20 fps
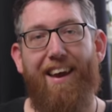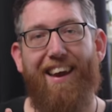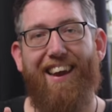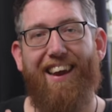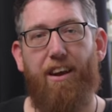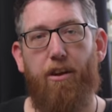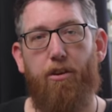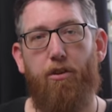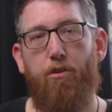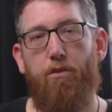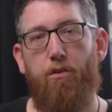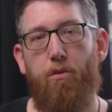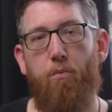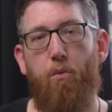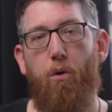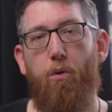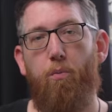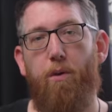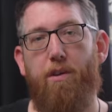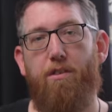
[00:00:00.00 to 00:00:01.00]
including
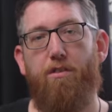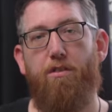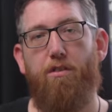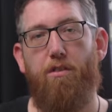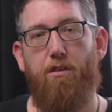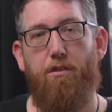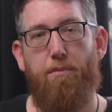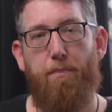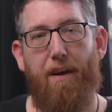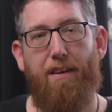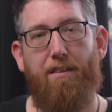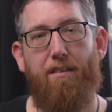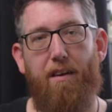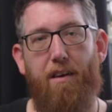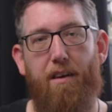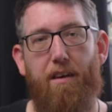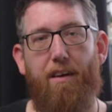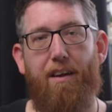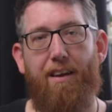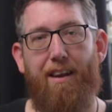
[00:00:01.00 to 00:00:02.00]
one which as a
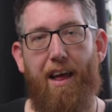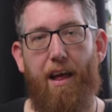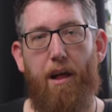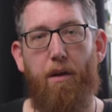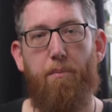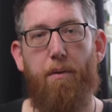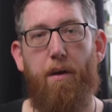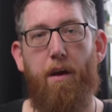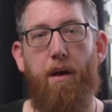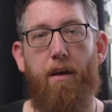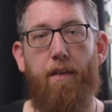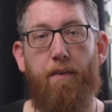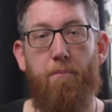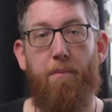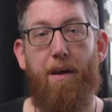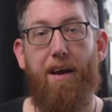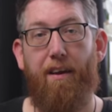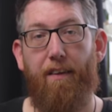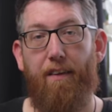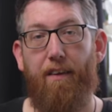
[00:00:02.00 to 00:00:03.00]
spectator can help in
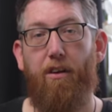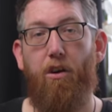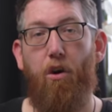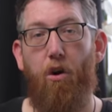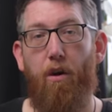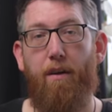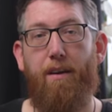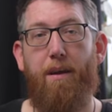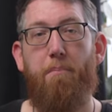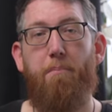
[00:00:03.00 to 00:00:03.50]
making the coin